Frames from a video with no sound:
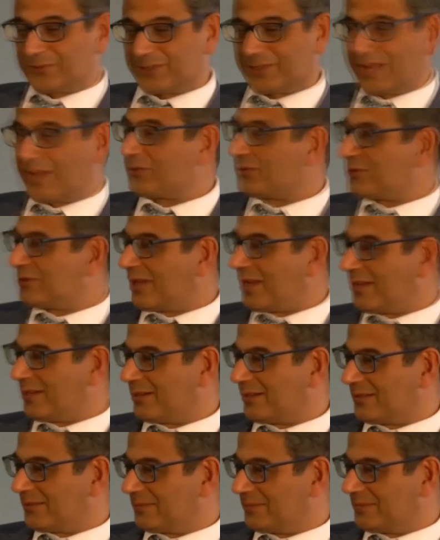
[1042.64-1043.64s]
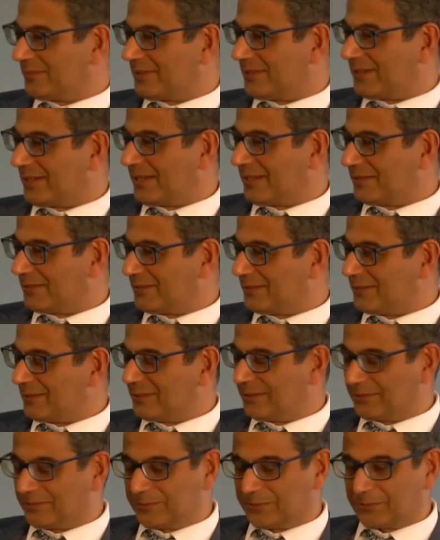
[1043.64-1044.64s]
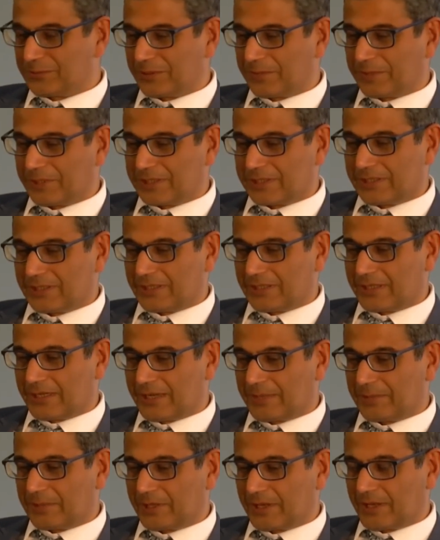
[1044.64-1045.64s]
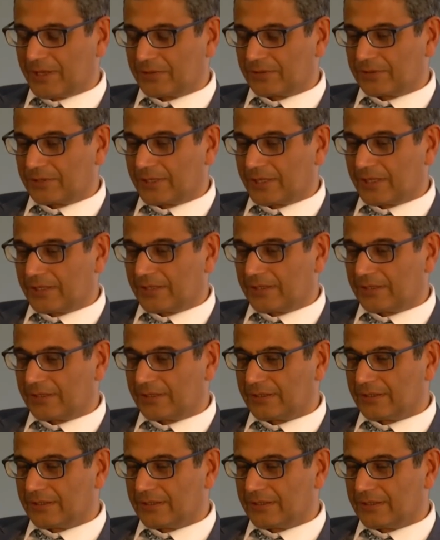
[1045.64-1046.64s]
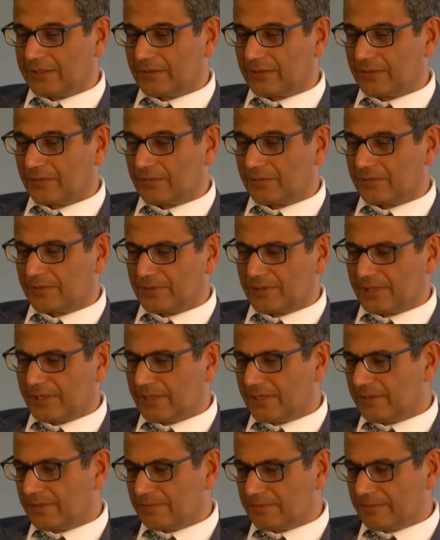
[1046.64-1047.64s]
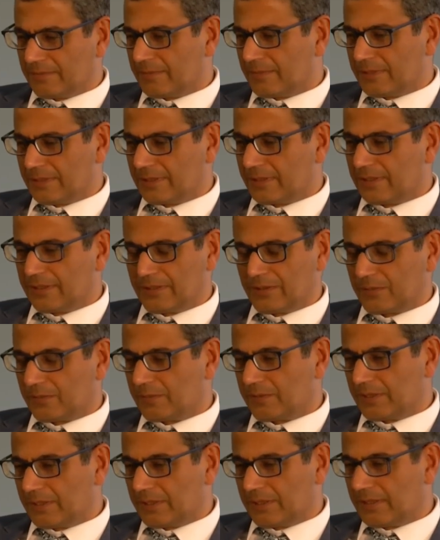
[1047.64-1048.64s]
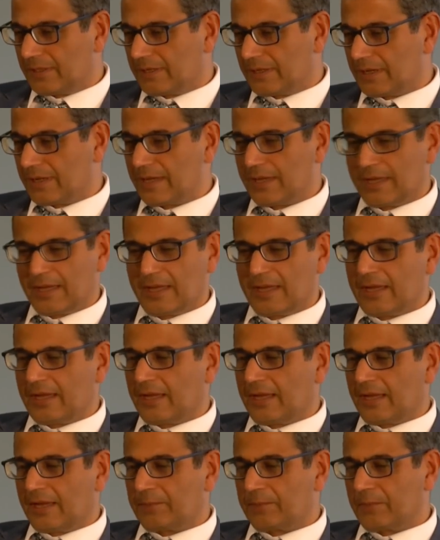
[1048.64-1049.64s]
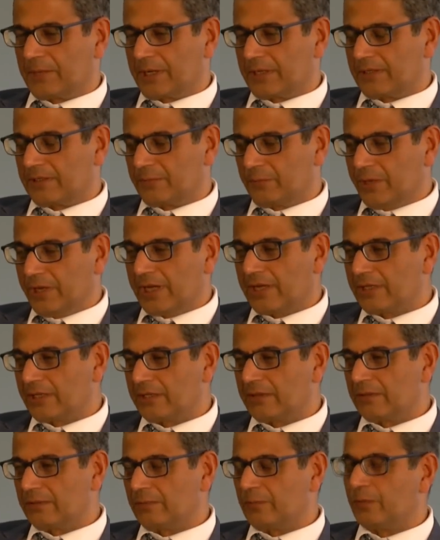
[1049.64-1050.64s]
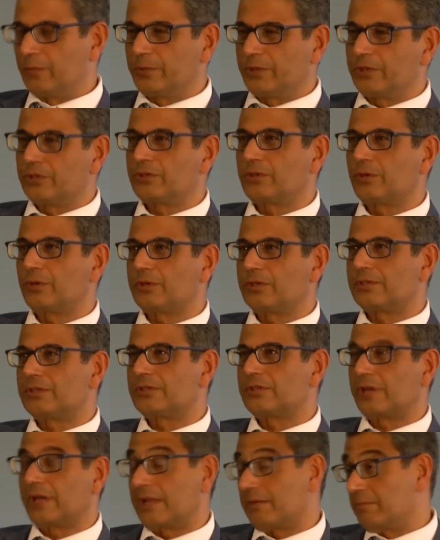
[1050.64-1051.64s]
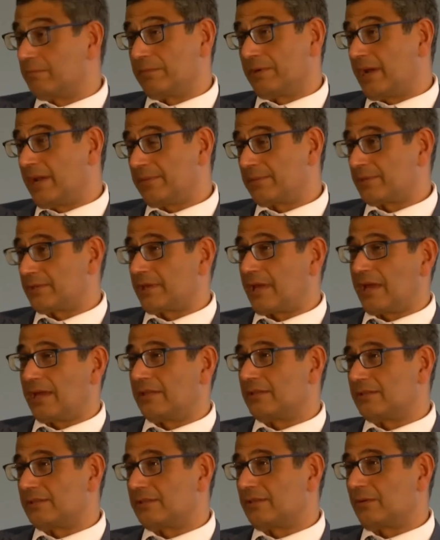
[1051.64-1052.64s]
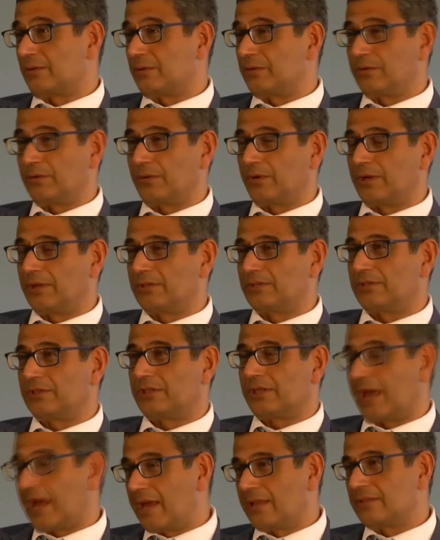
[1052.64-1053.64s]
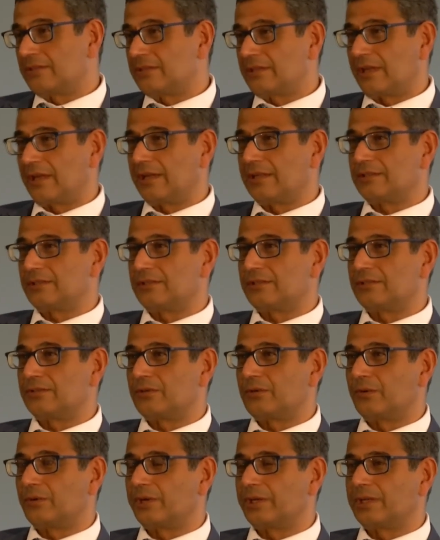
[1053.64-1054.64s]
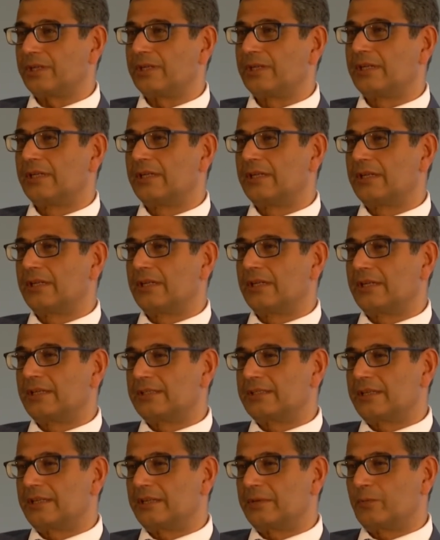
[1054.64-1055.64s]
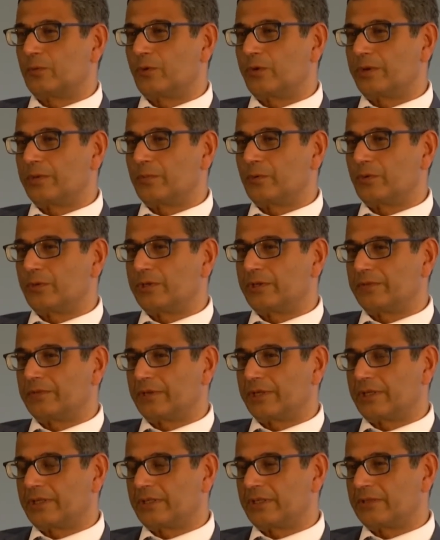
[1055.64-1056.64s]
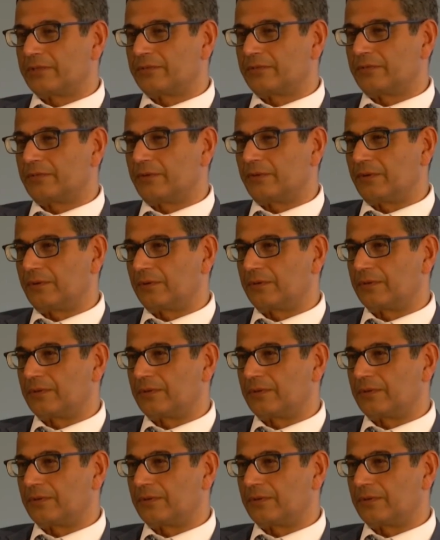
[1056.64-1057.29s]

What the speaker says: an outsider, and I still, to some extent, am an outsider too. And, you know, the way I think movement disorders and perhaps science or neurology and science is getting more and more difficult for